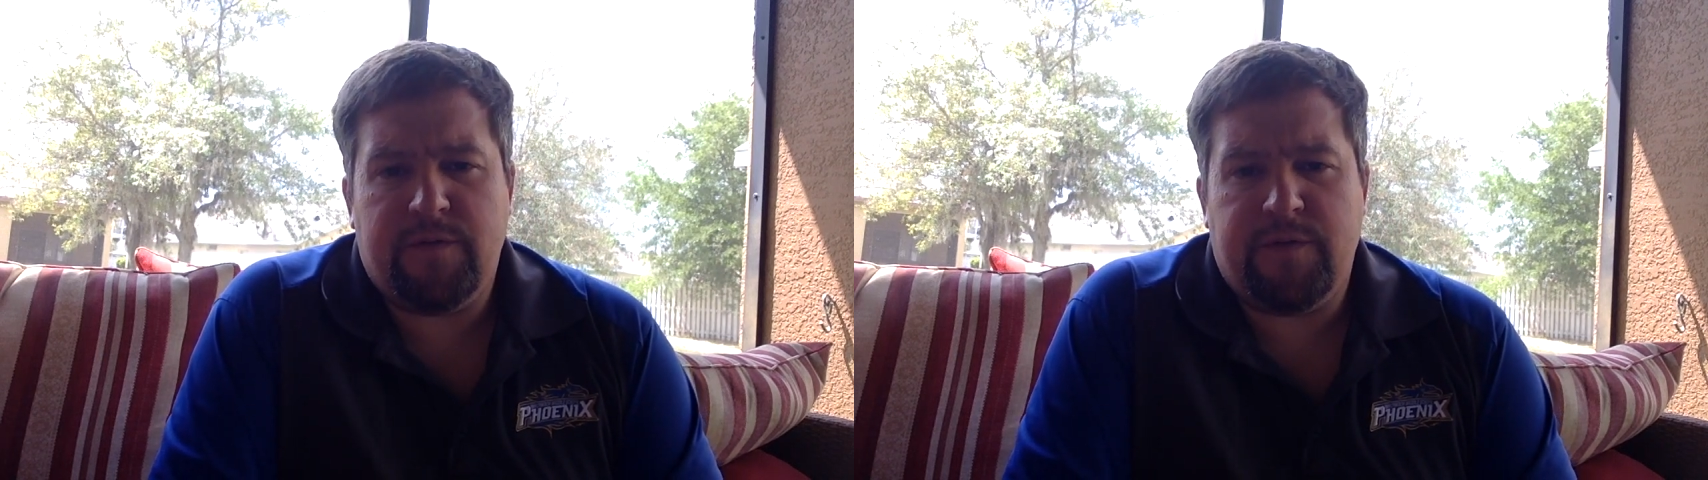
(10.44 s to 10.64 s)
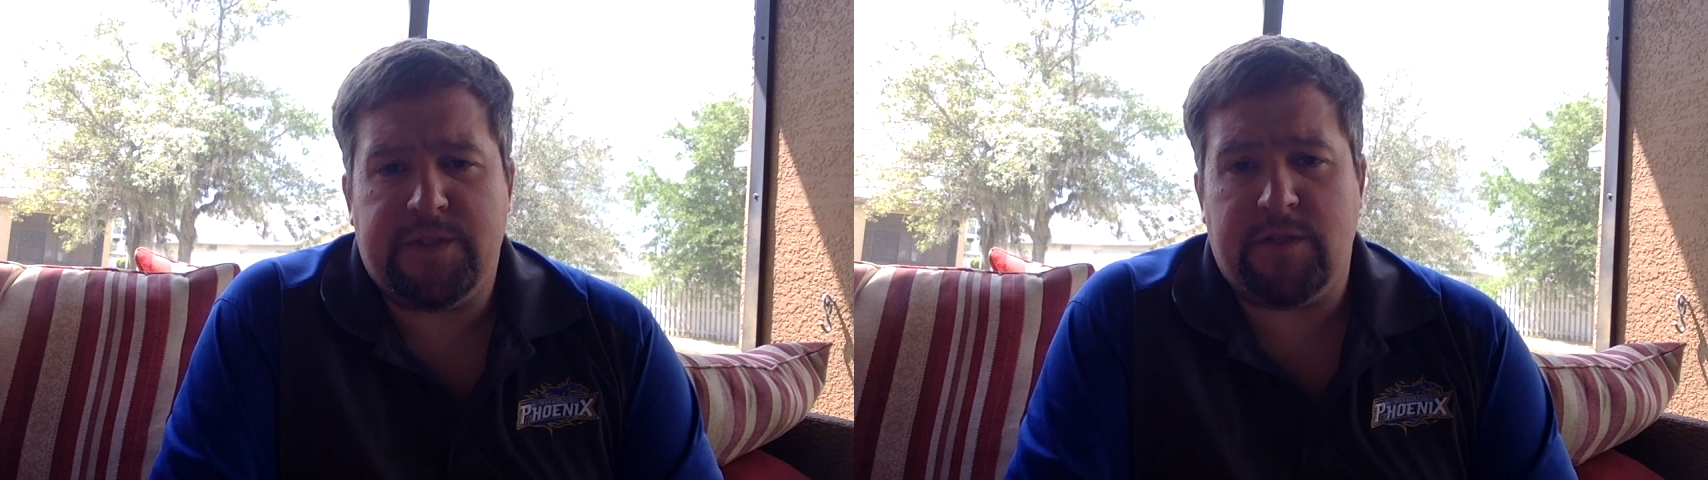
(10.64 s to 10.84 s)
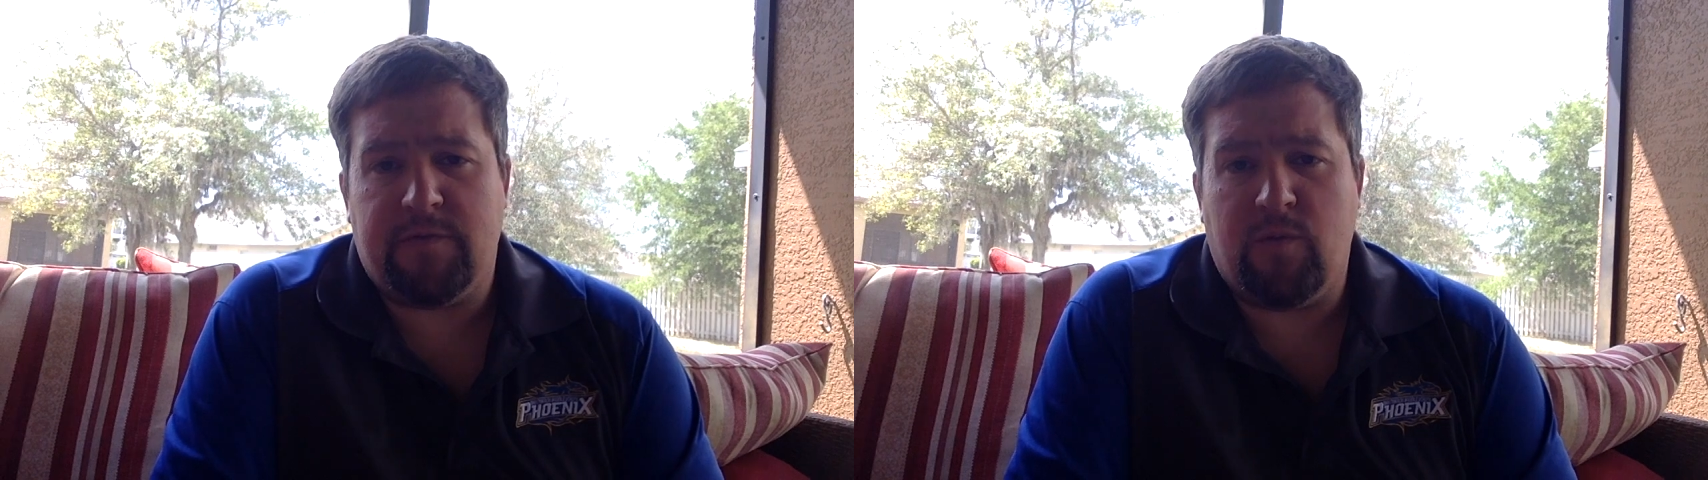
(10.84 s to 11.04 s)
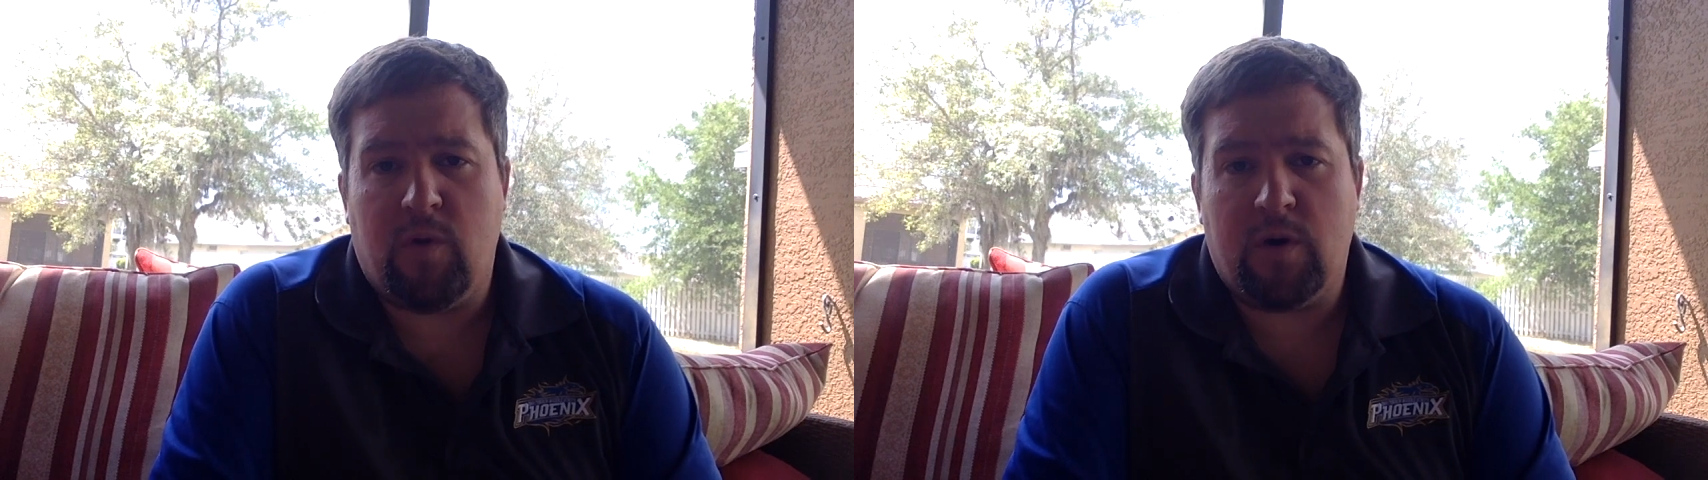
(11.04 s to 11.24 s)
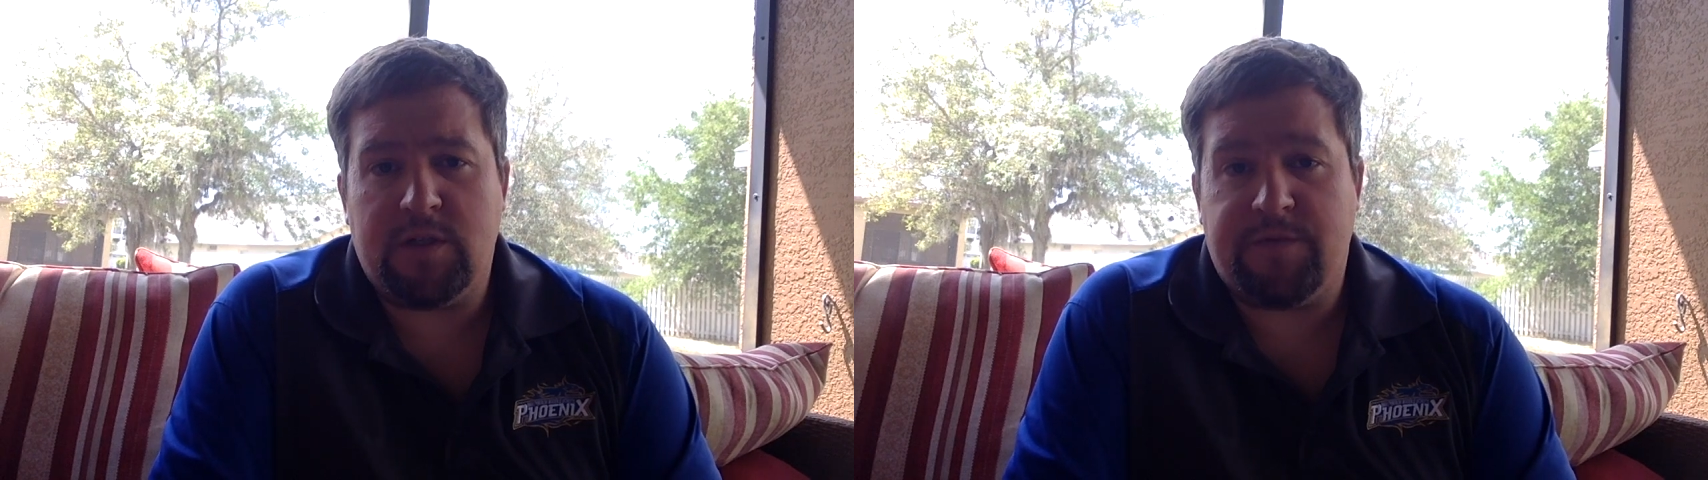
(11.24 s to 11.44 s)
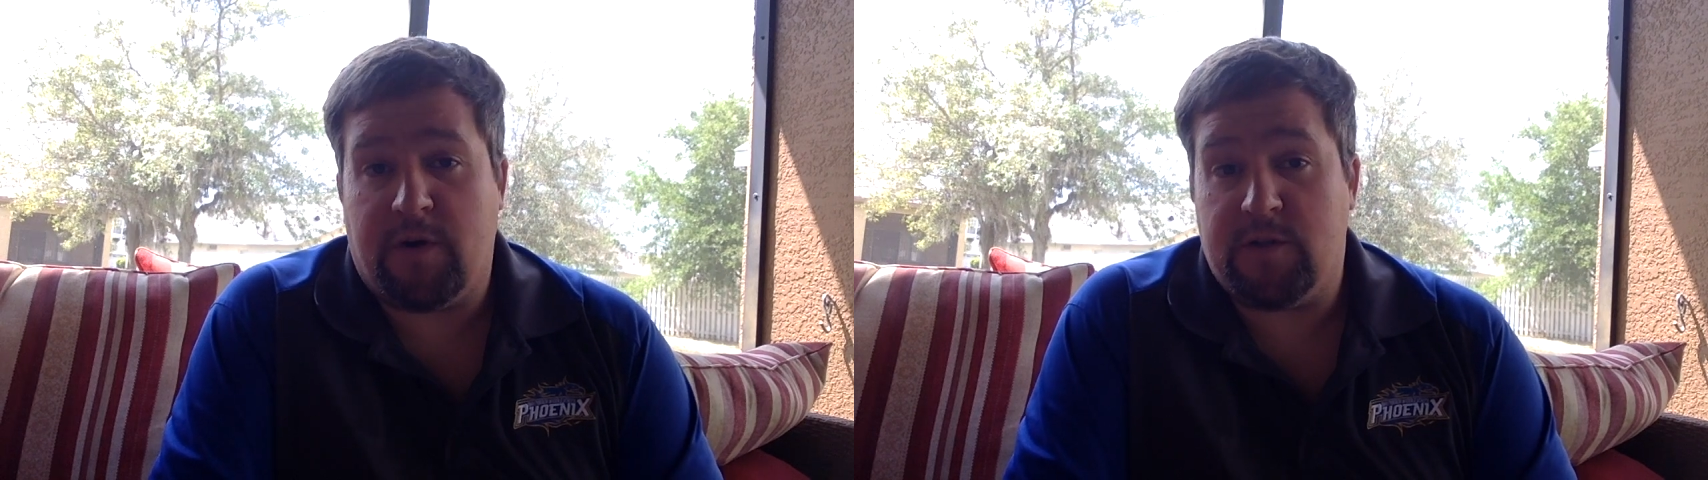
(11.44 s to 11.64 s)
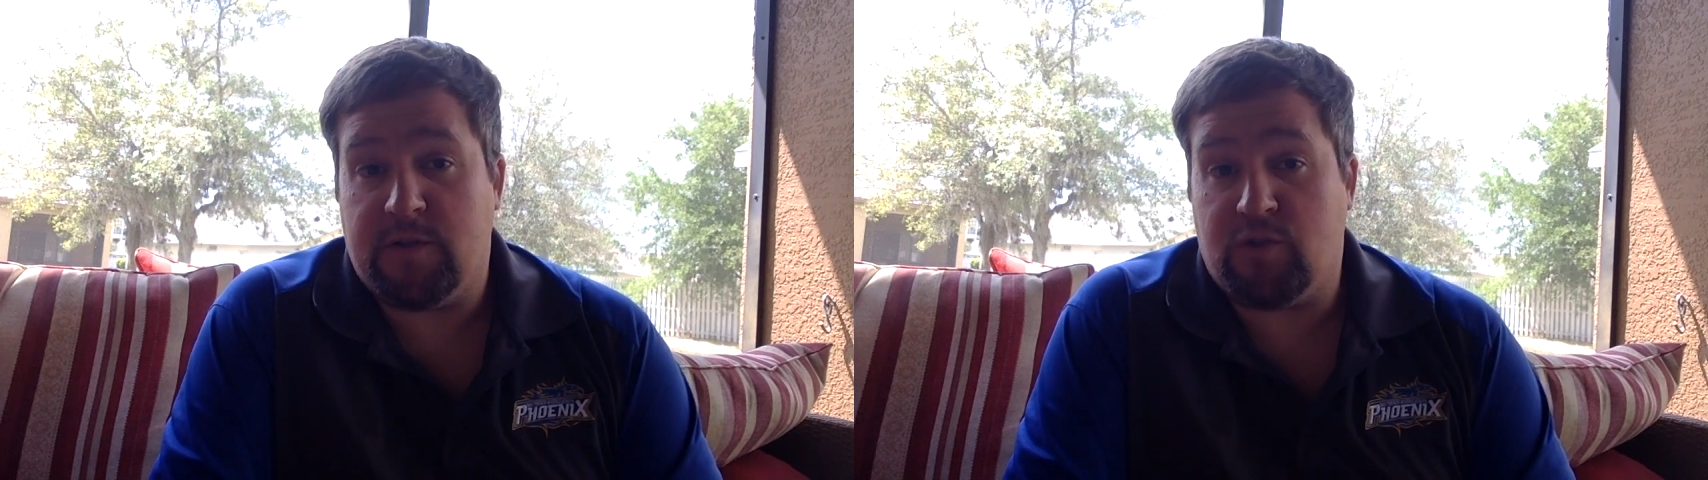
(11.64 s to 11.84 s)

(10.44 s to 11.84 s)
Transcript: the Civil War as far as